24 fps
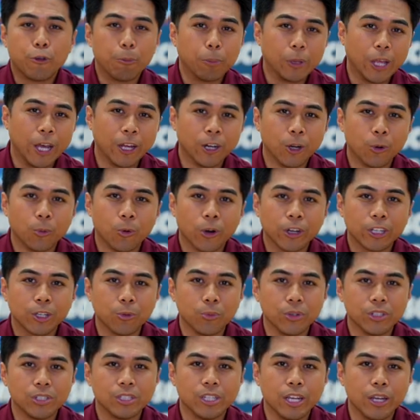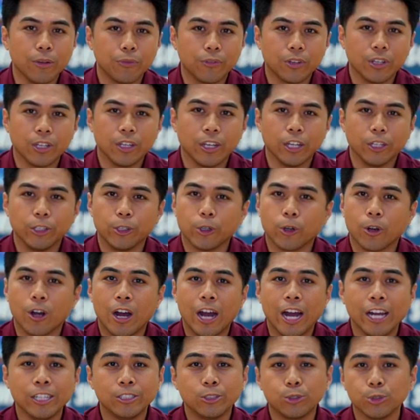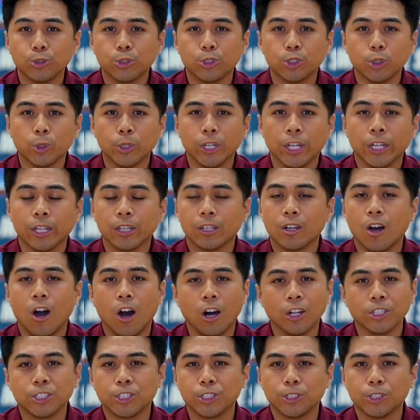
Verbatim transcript: you plan on working with SafeKey and you're a high school student, college